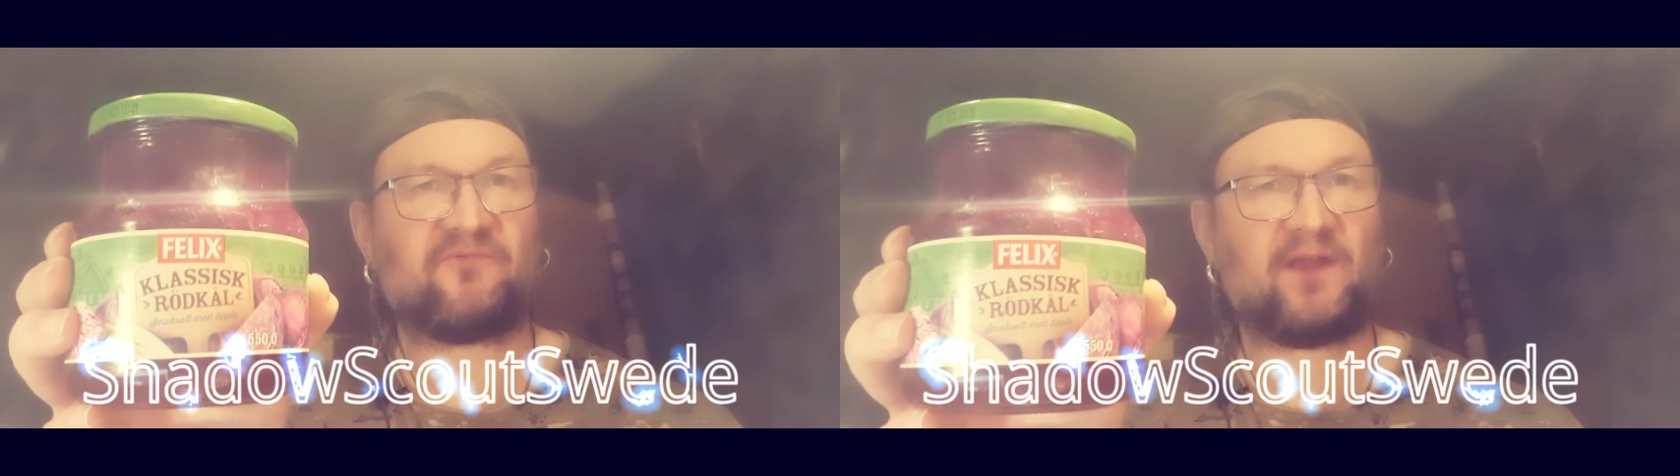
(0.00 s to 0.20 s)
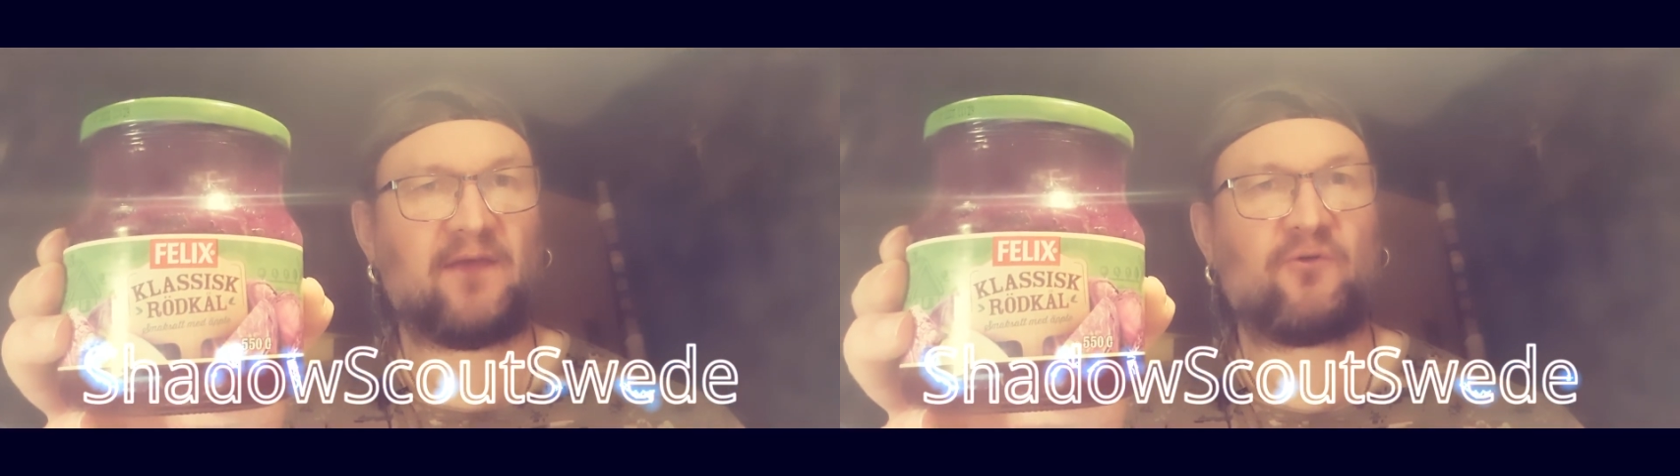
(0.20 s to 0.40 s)

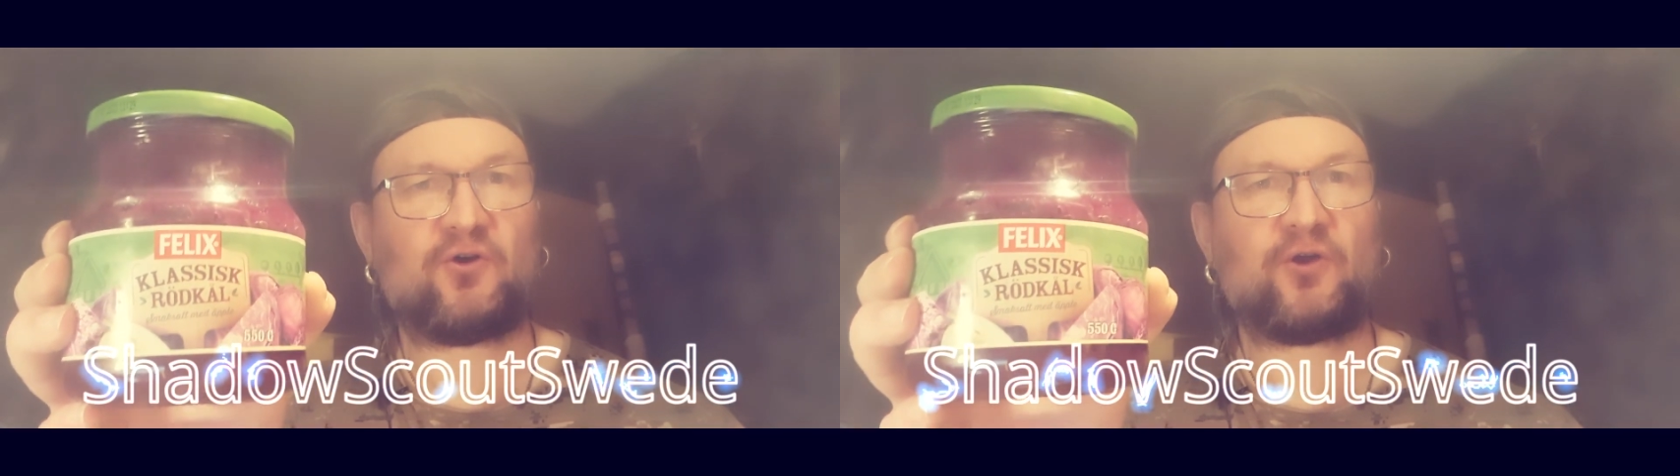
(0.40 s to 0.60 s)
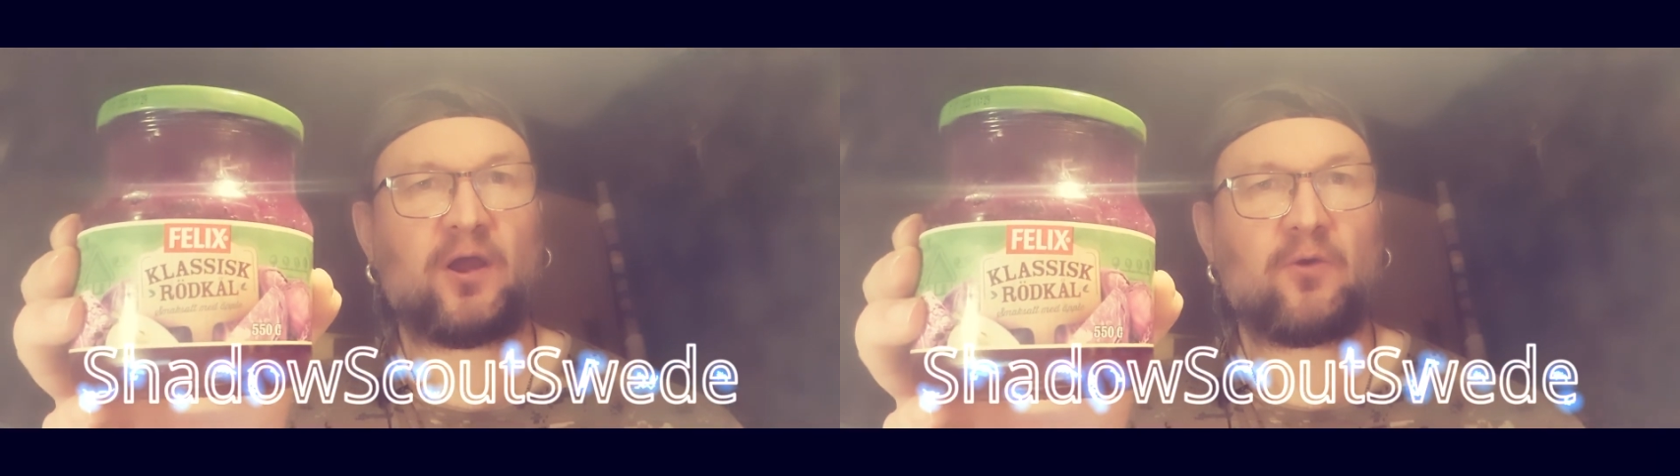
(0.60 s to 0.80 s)

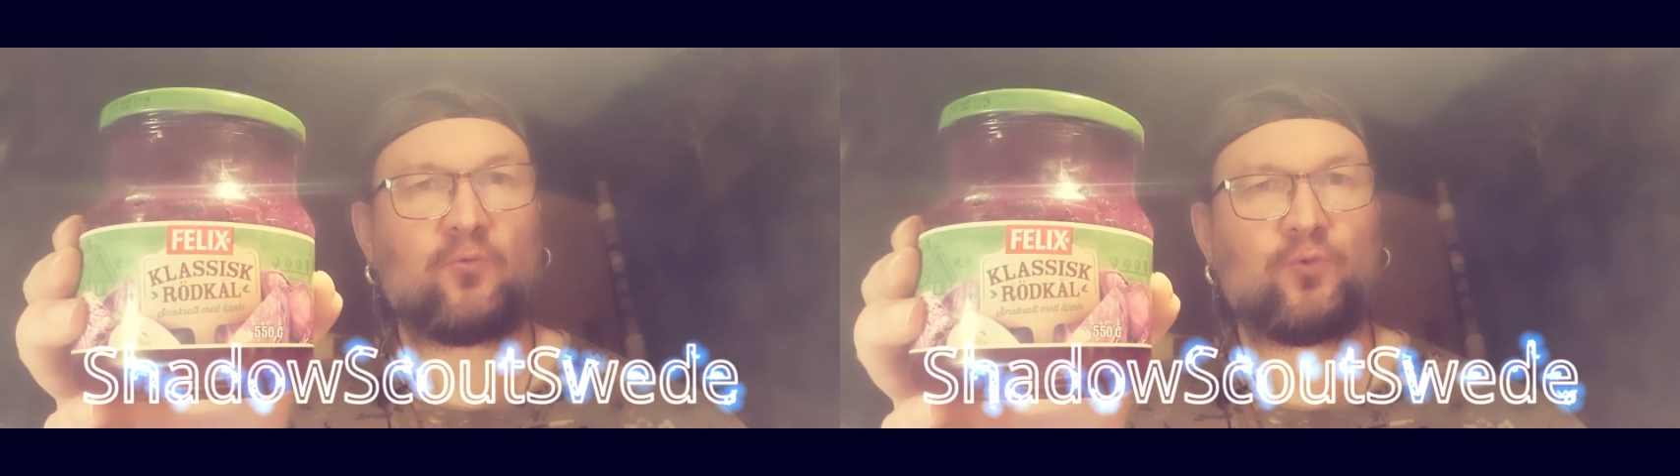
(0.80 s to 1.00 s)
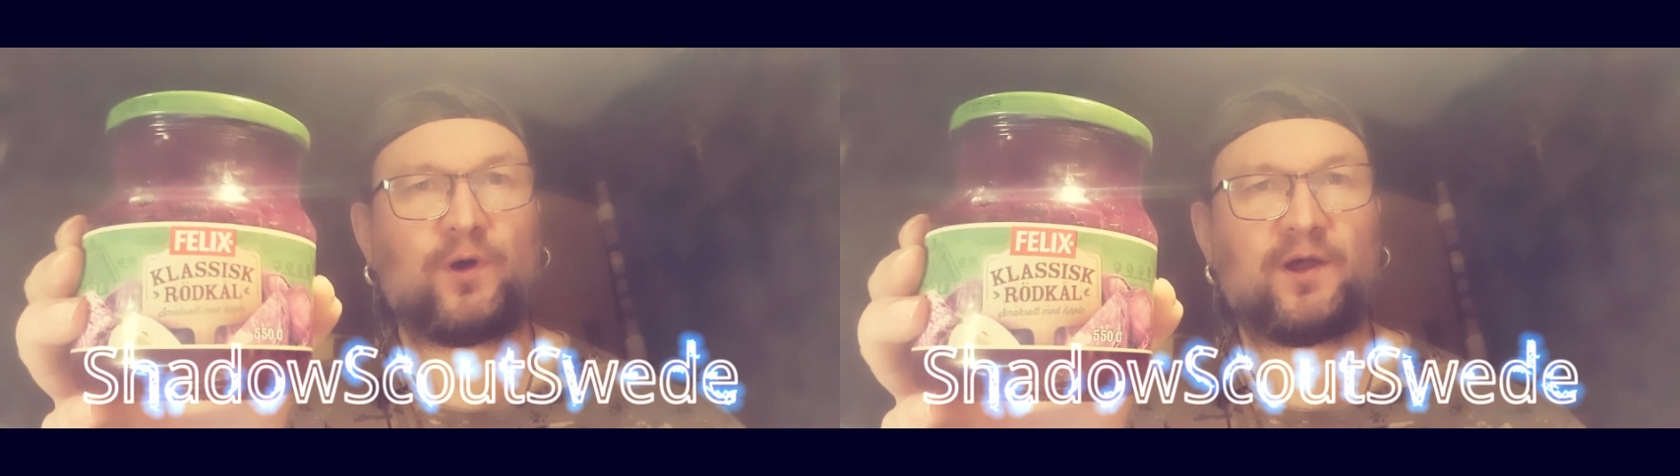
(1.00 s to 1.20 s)
flavored
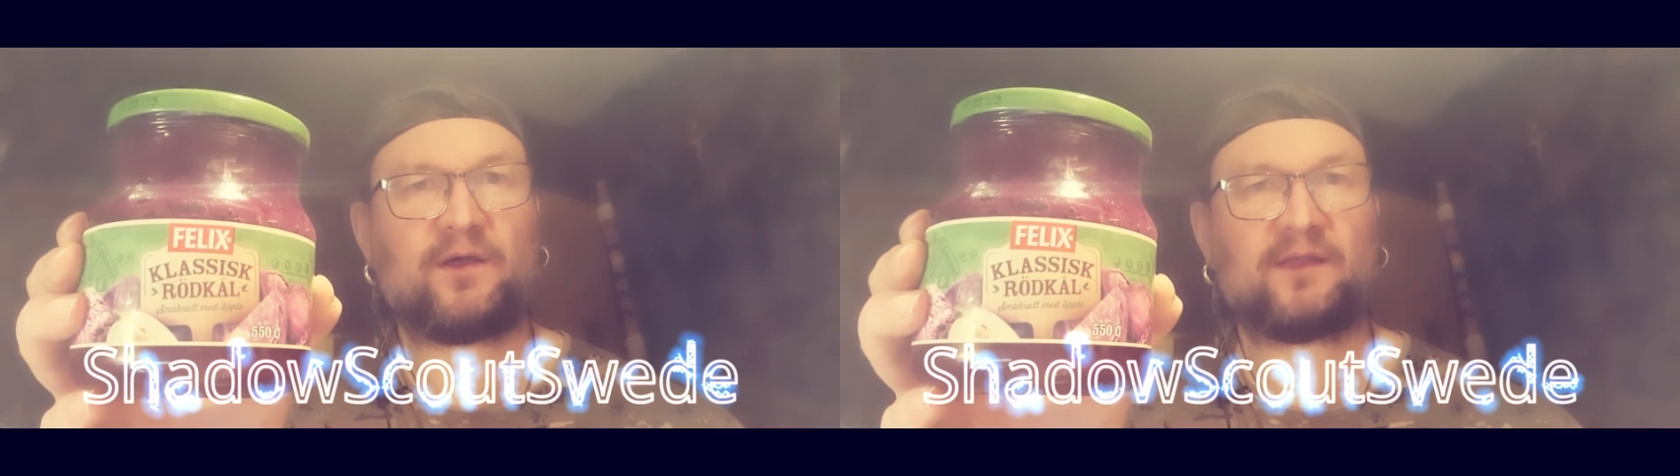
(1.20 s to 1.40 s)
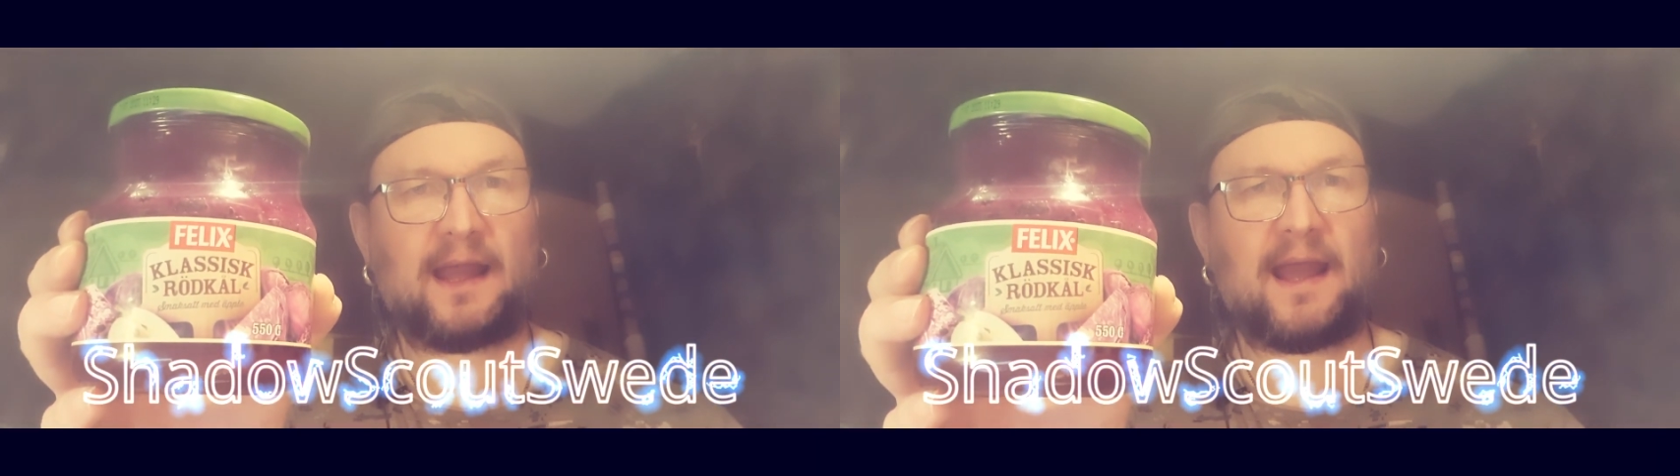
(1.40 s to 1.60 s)

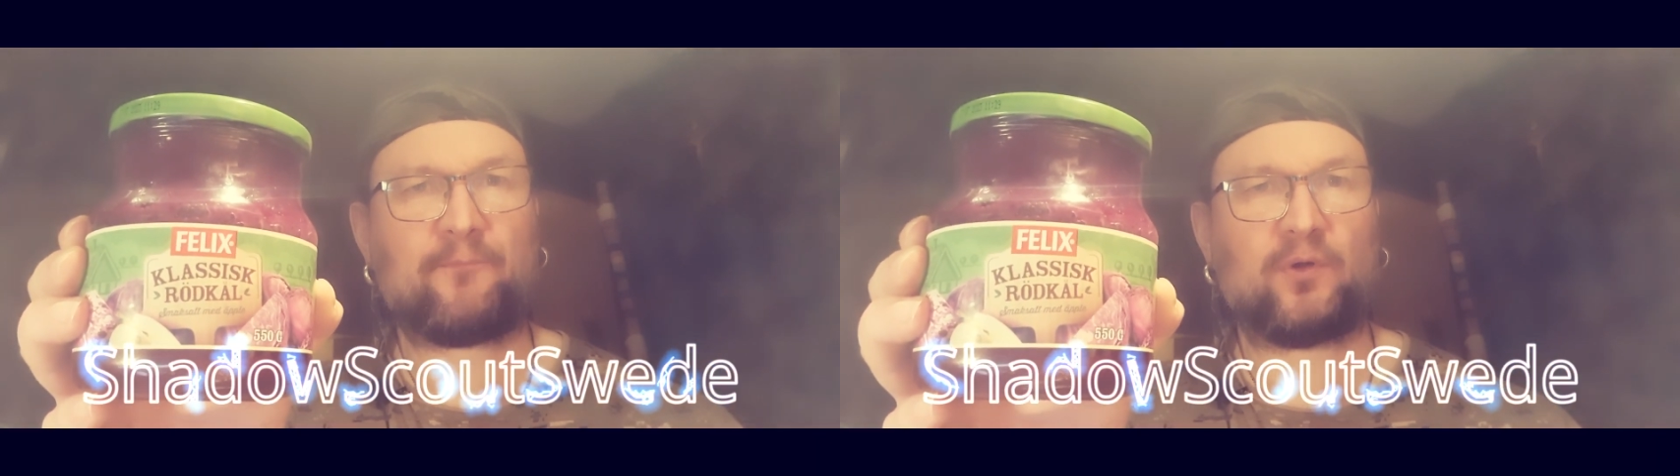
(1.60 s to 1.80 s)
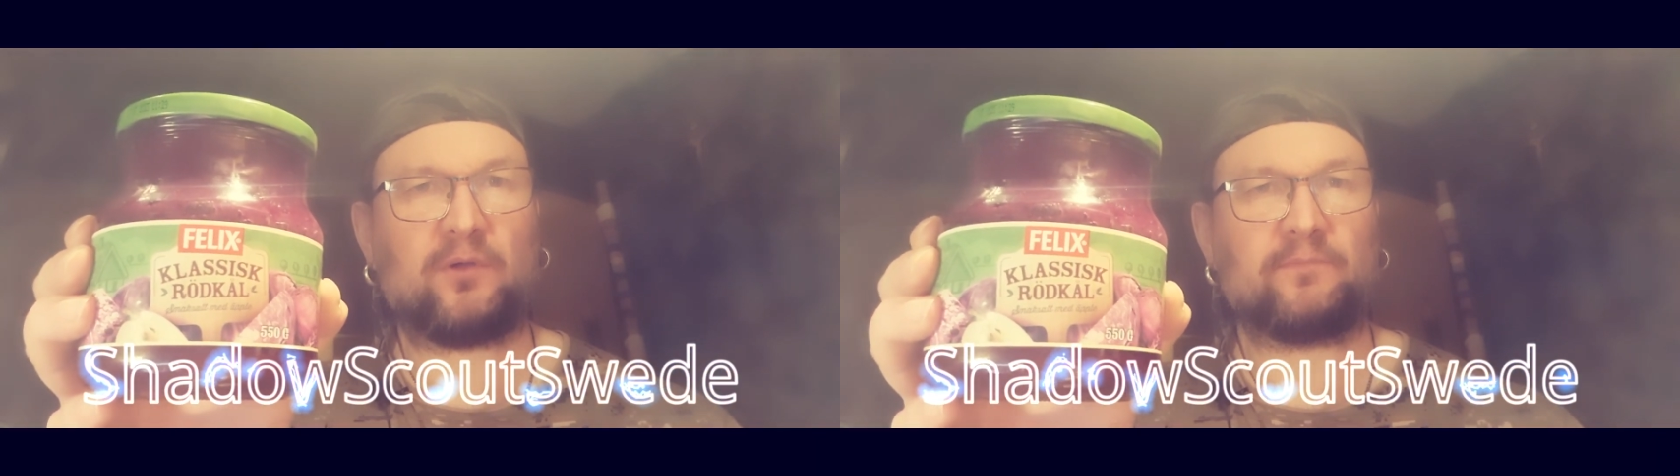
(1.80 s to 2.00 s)
with
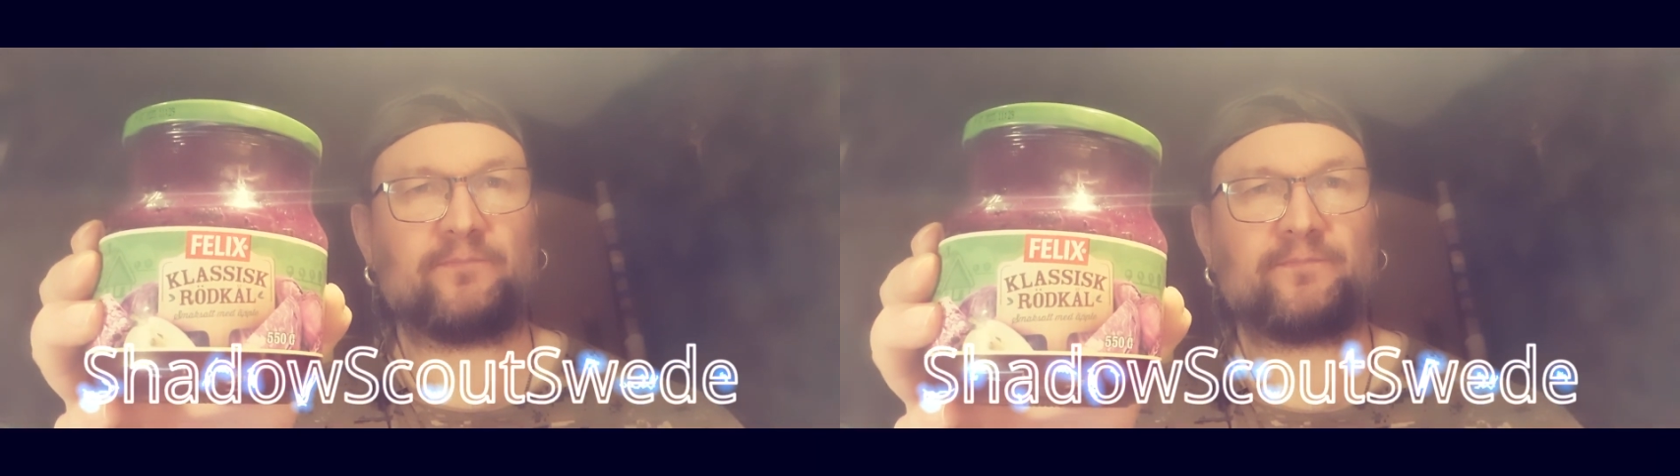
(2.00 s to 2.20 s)
apple.